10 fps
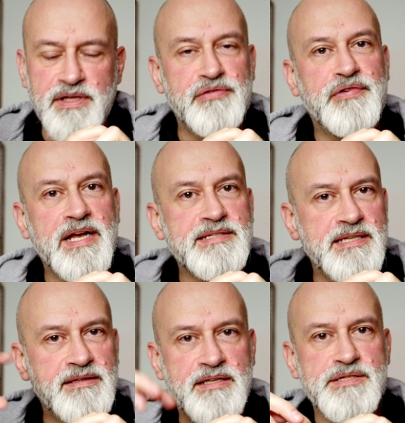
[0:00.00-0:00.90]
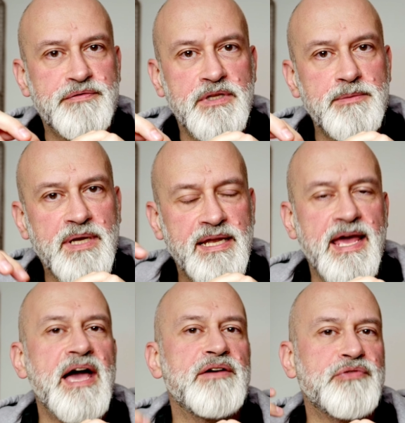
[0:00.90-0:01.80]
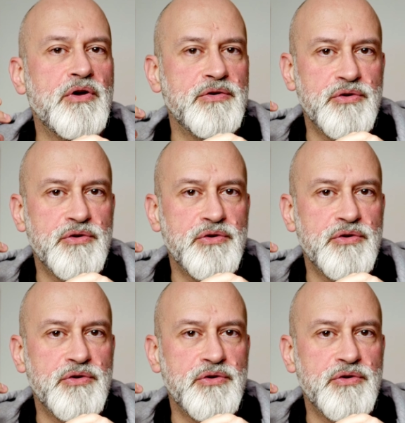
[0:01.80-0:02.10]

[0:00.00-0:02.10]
the effects that this film can have on